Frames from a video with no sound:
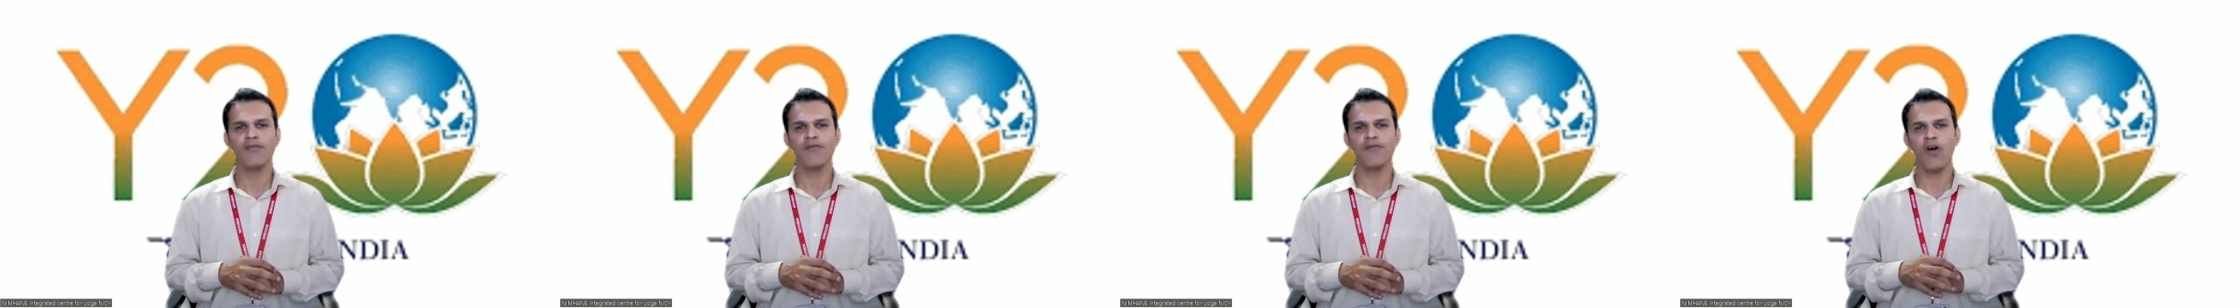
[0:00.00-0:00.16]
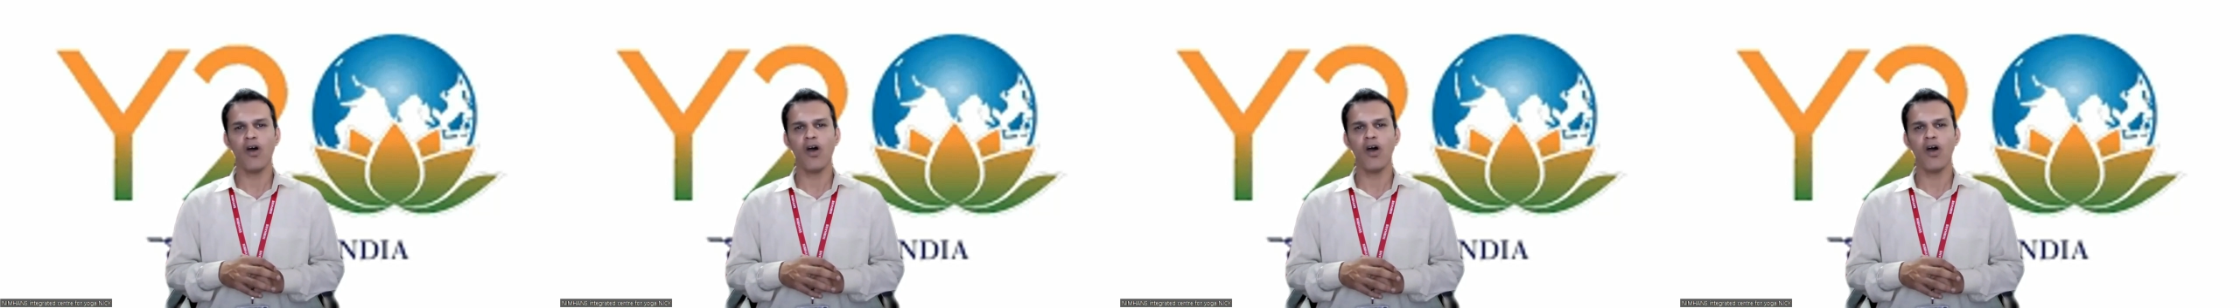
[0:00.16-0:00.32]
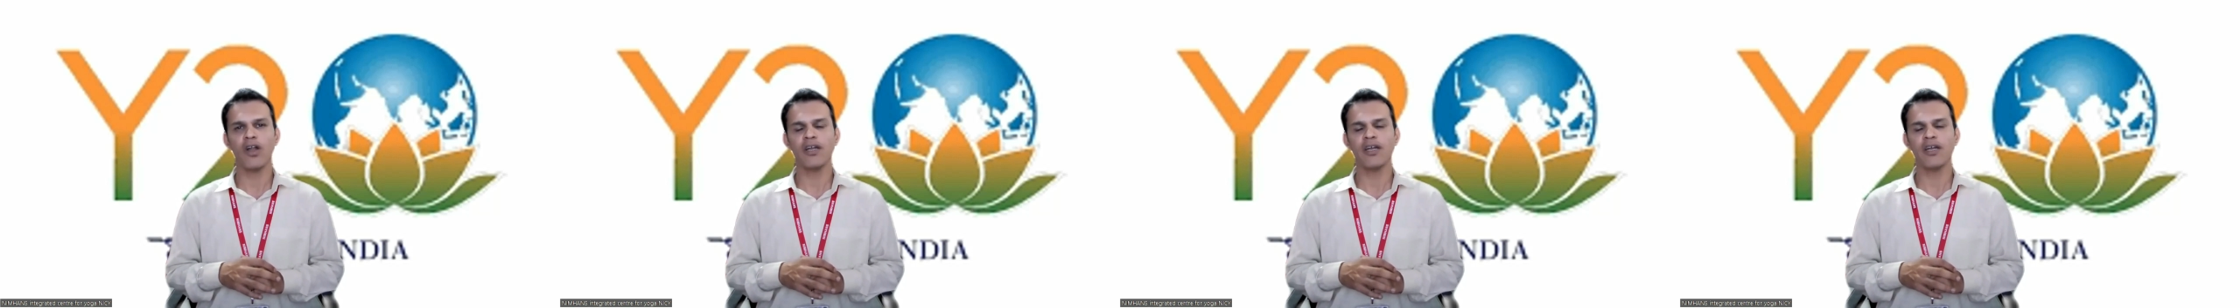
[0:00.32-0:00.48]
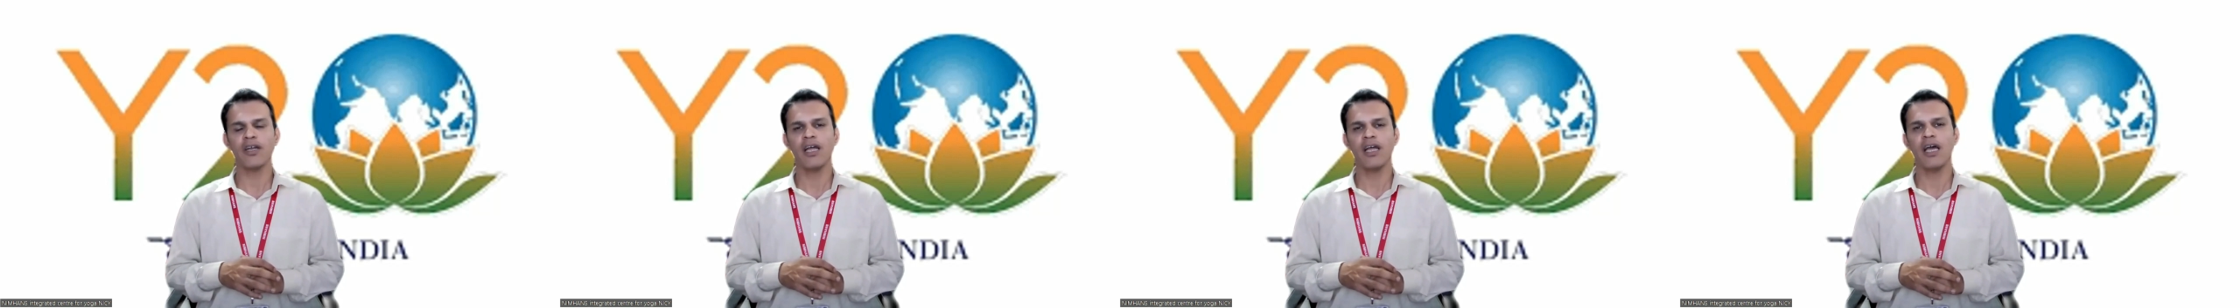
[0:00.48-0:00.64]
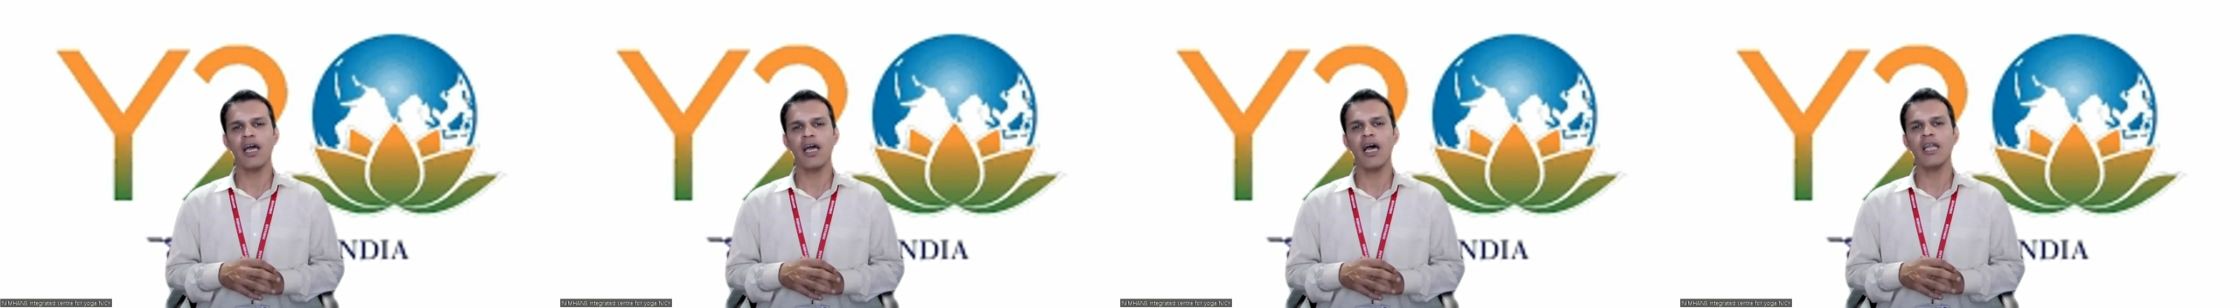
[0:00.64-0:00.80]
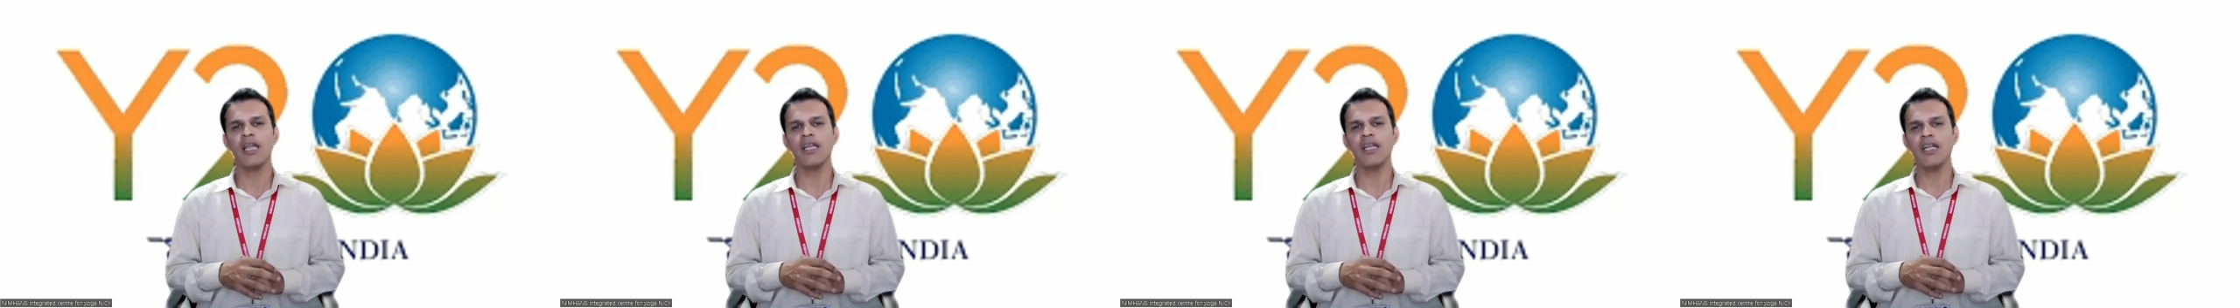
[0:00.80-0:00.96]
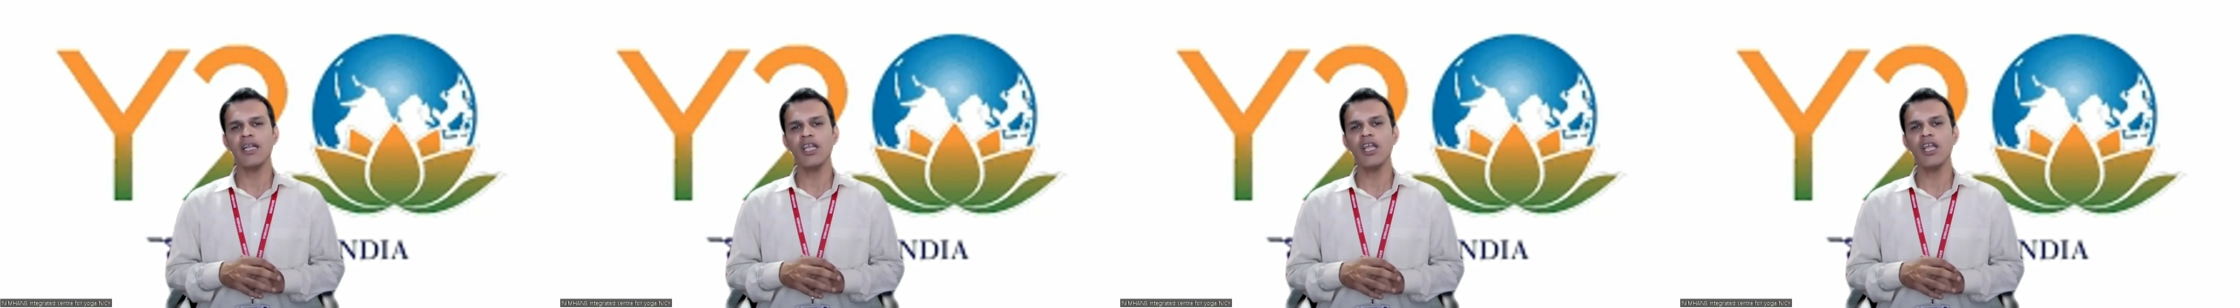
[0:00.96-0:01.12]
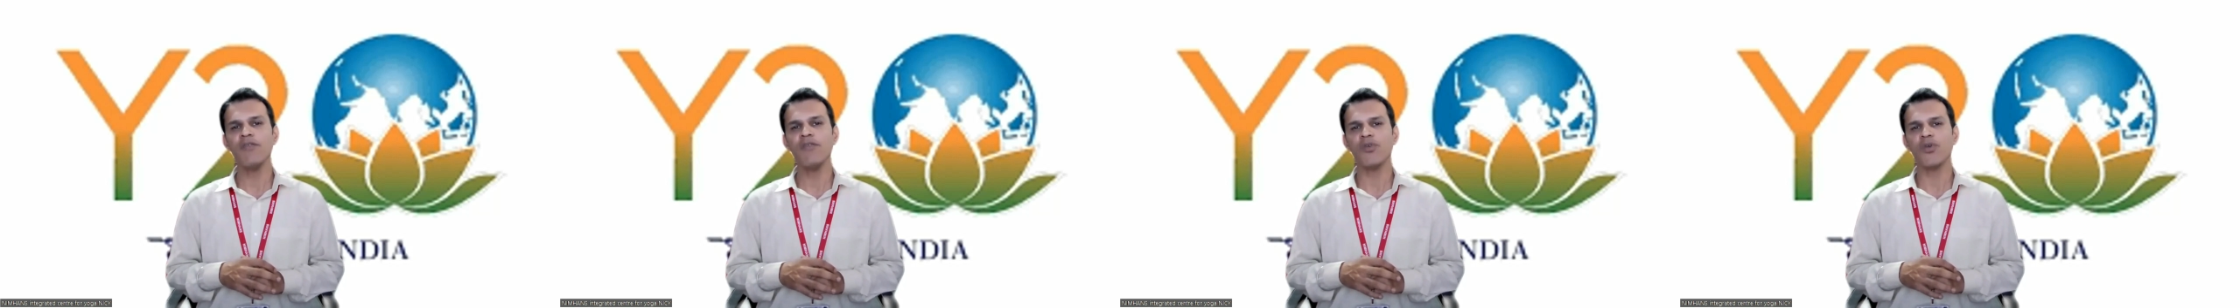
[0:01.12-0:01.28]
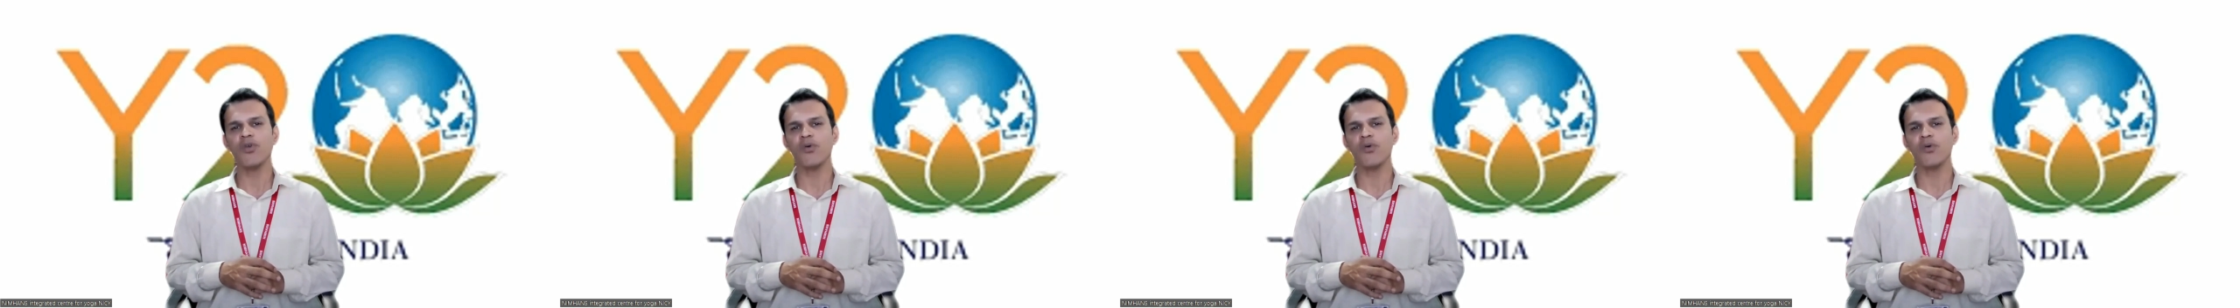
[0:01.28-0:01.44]
for an
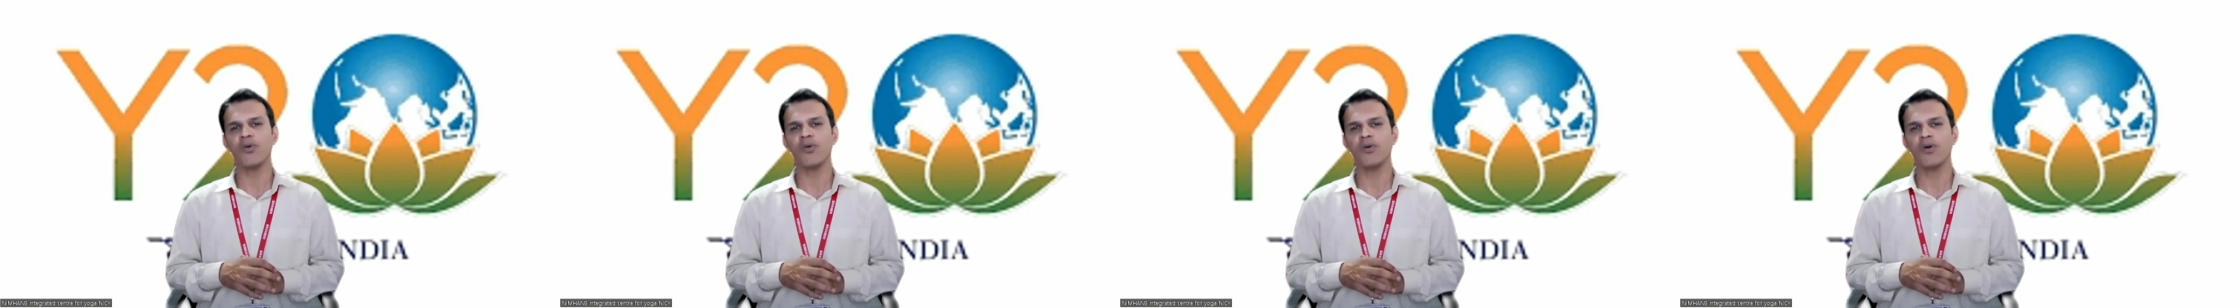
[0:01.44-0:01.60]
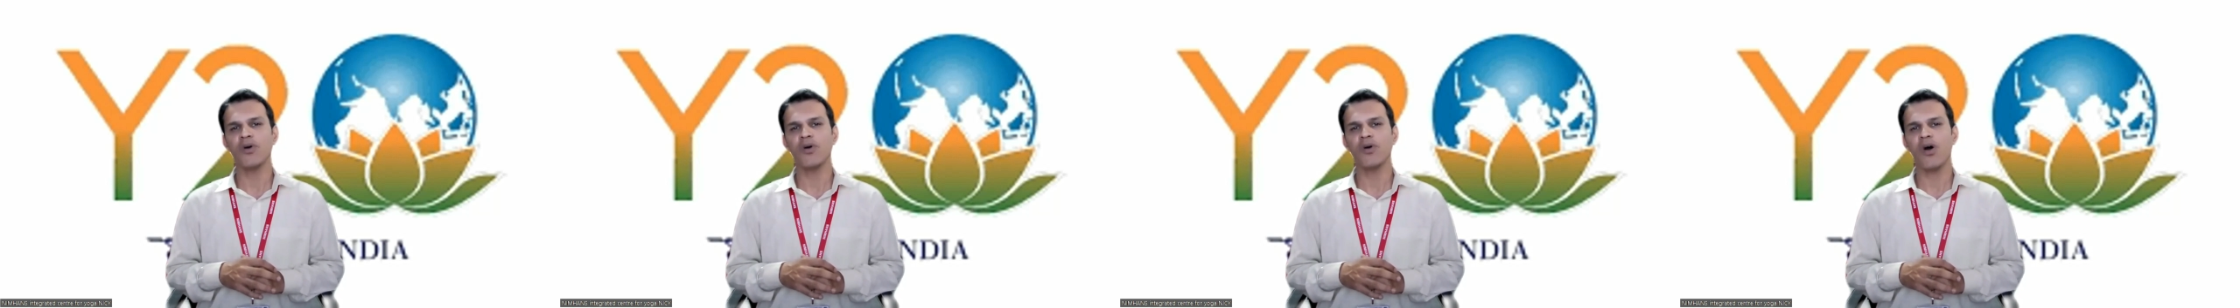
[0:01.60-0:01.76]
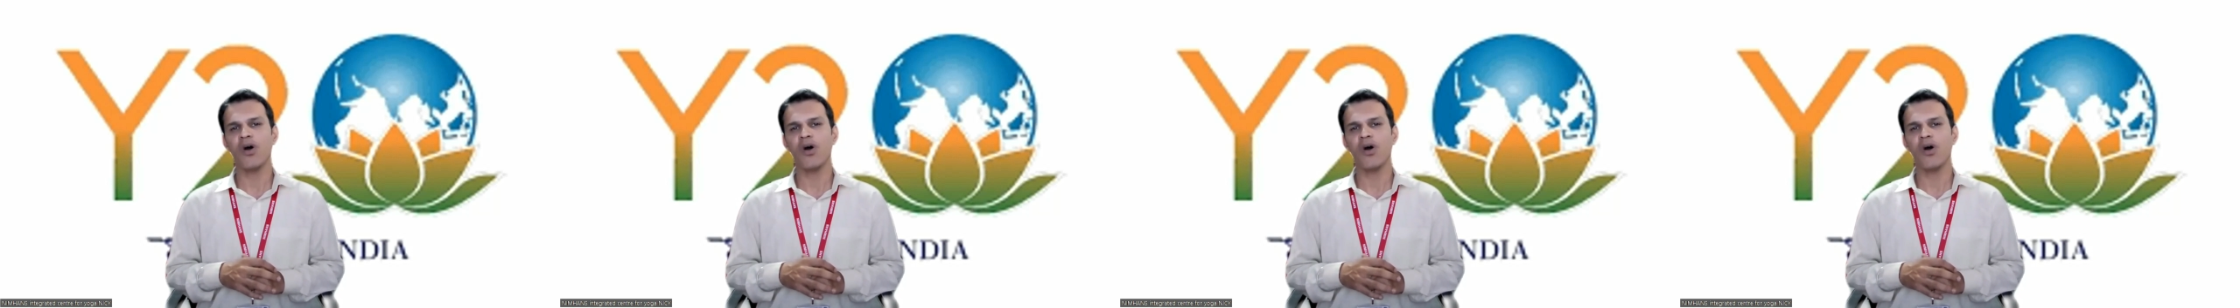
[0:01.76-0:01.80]
interview